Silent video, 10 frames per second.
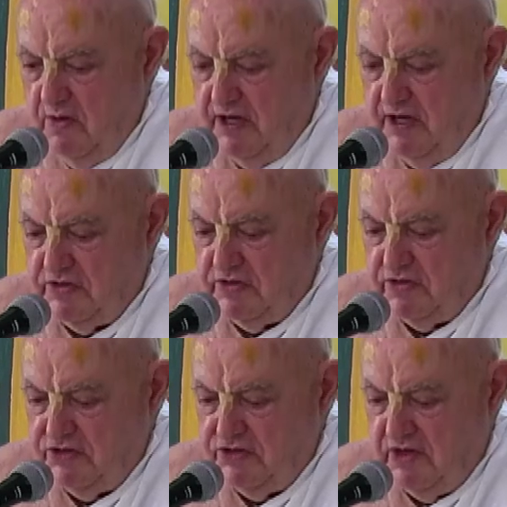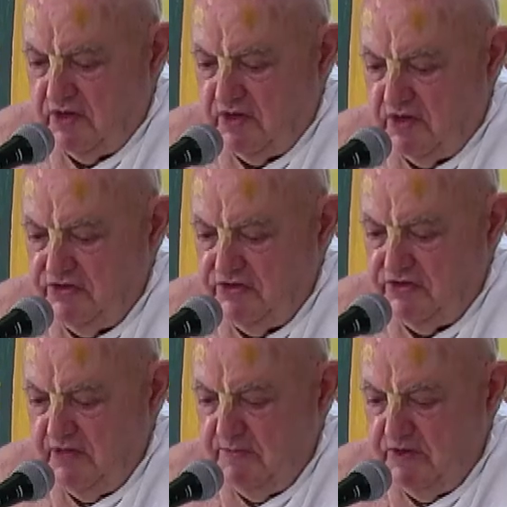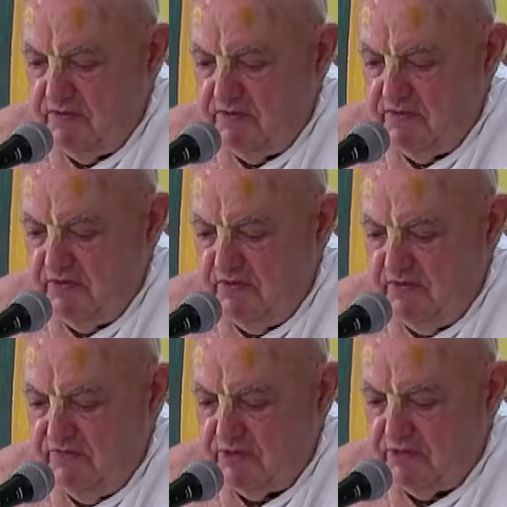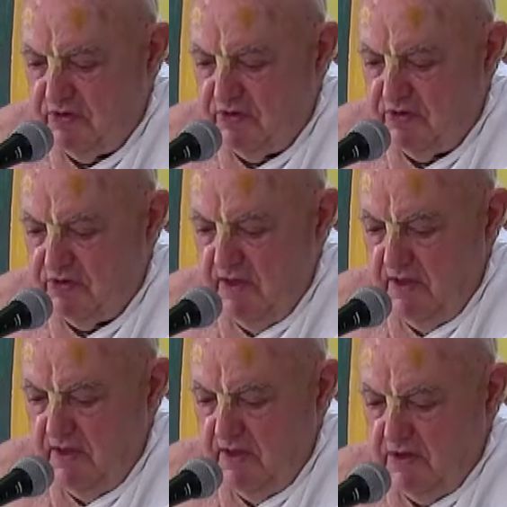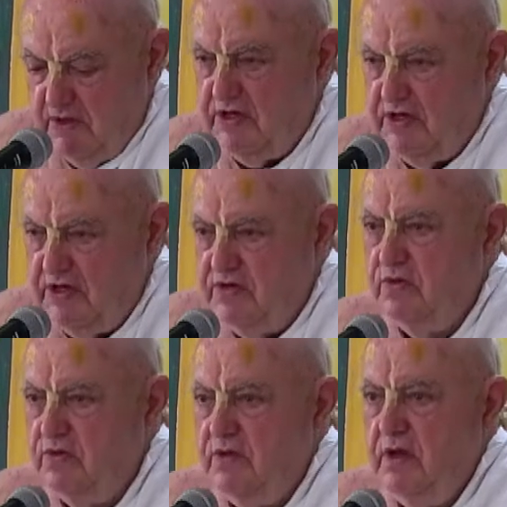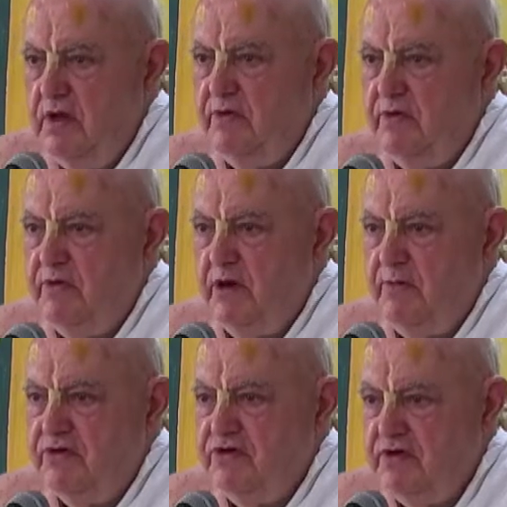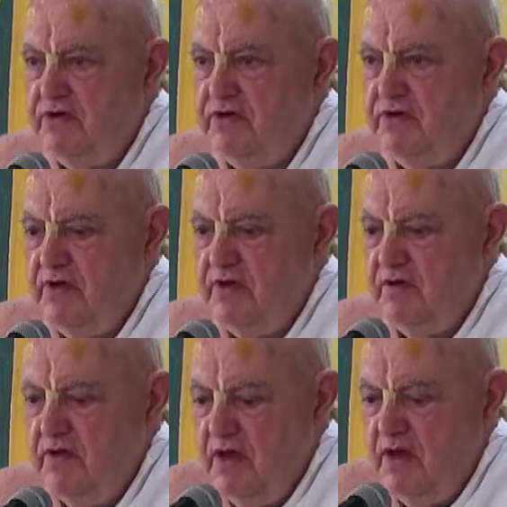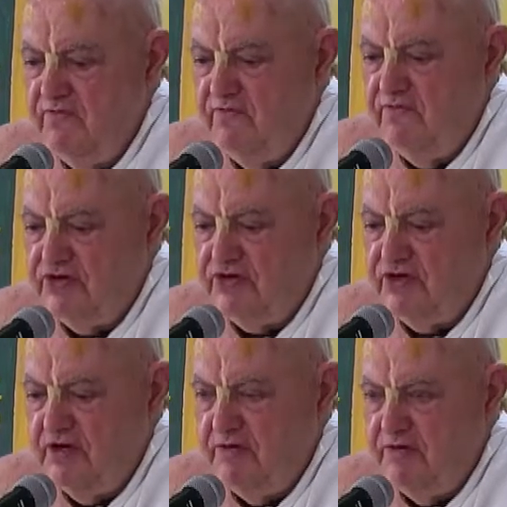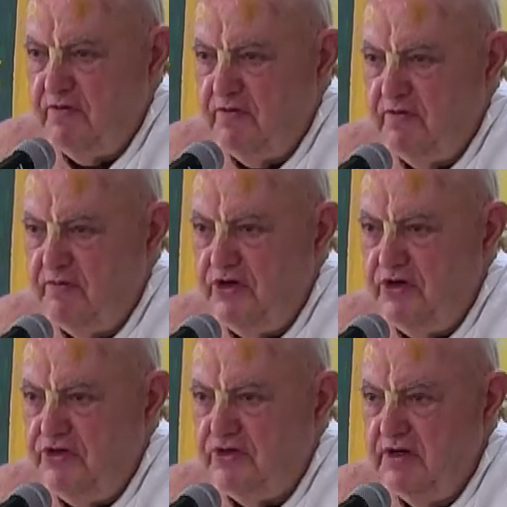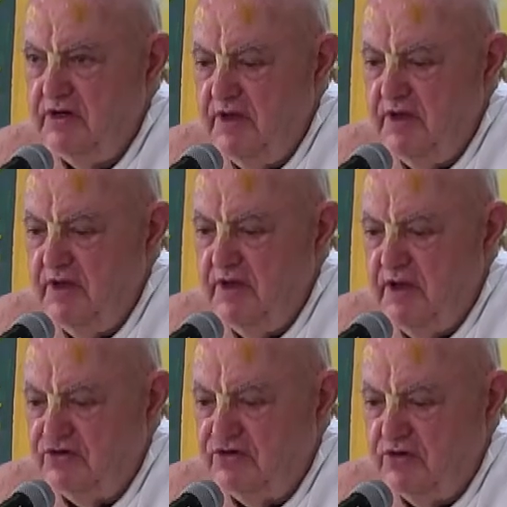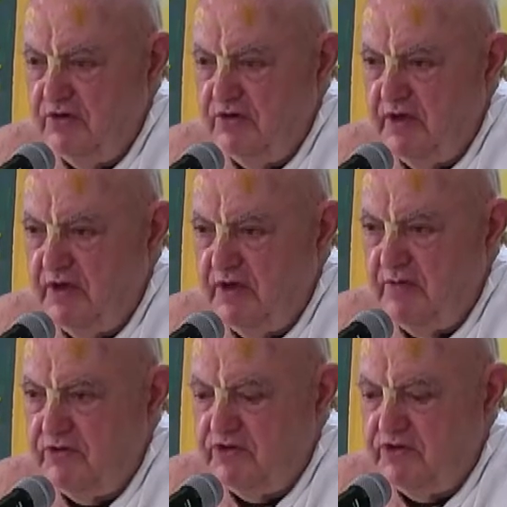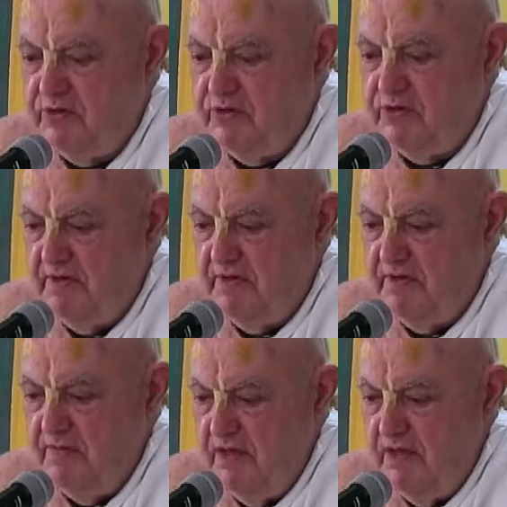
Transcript: We're not to associate with all these demons and envious people, but what to do. And Prabhupada says we're, unfortunately, we have to preach and associated with them to some degree.